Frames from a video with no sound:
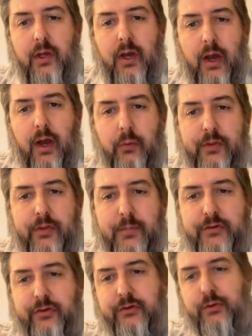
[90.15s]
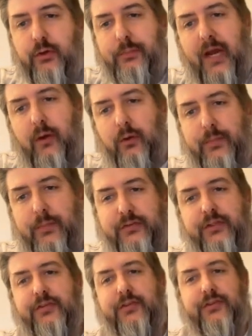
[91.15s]
with the mission to empower
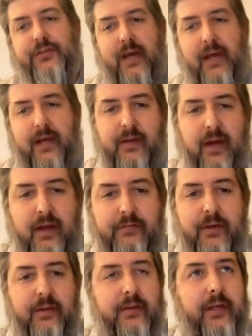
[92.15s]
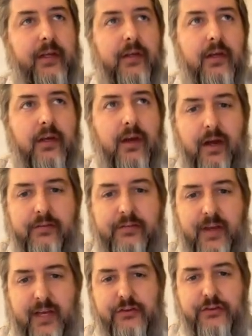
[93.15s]
businesses to act confidently on
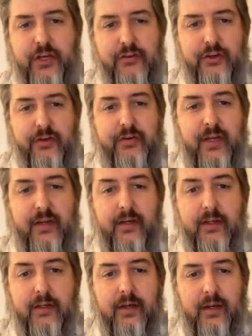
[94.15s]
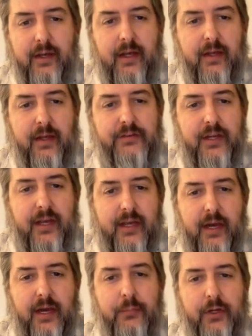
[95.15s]
fast-changing data. And
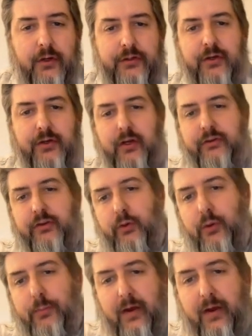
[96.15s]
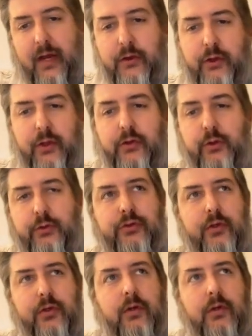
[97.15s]
today I'm here to talk to you about how you can
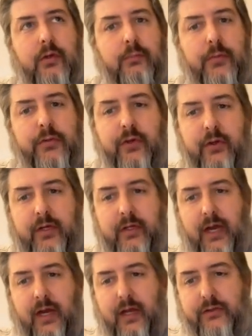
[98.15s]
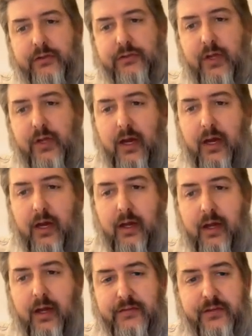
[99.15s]
use Materialize
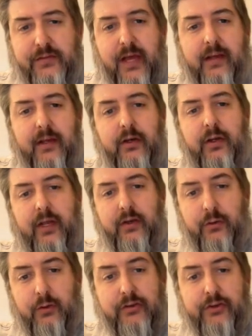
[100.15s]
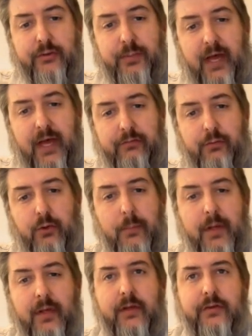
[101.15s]
as a data integration
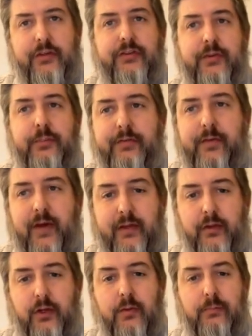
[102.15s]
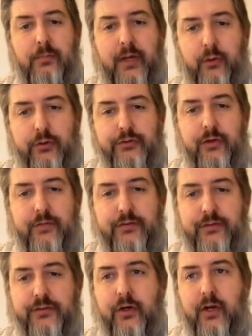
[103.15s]
platform to simplify your
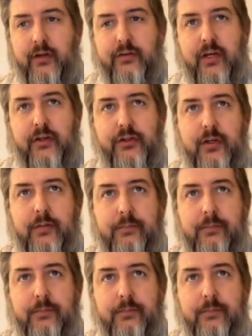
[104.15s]
microservices architecture.